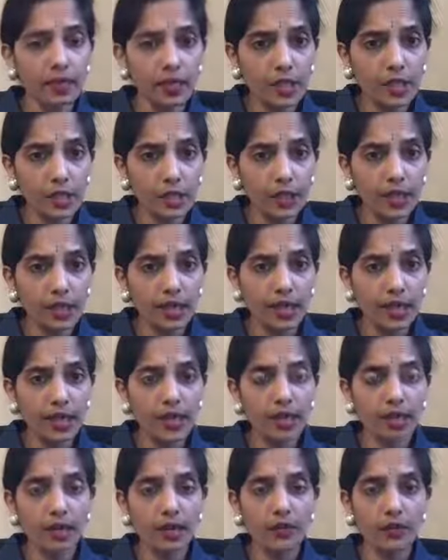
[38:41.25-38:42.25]
Doing
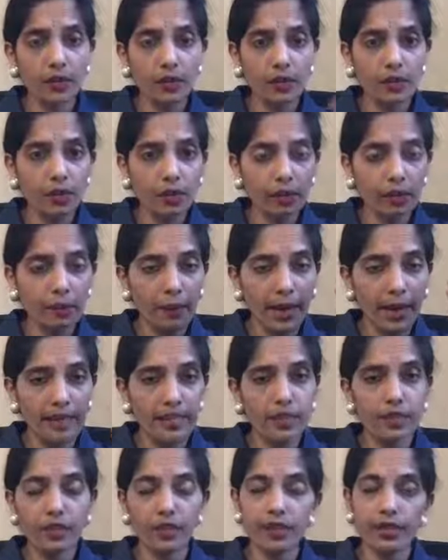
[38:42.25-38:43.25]
rose water
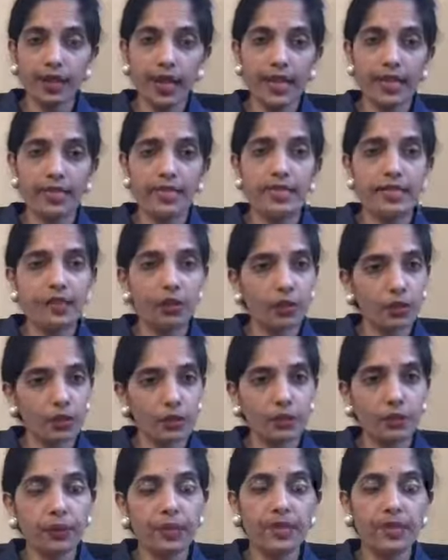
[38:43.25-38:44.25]
pads on your eyes
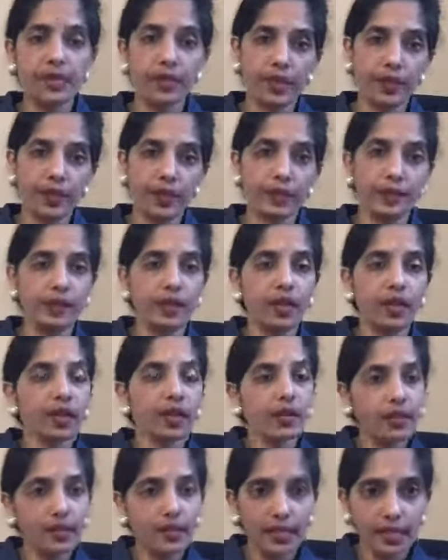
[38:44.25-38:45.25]
also is another
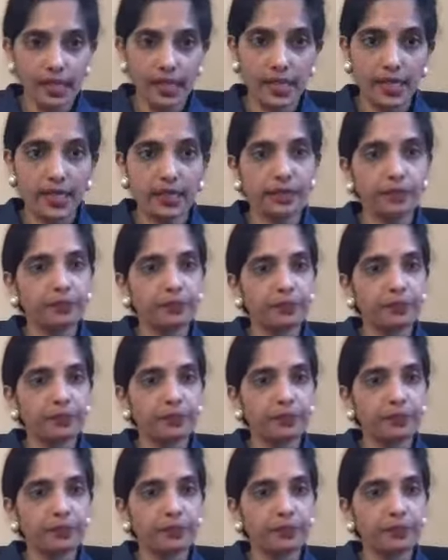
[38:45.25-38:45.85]
good idea.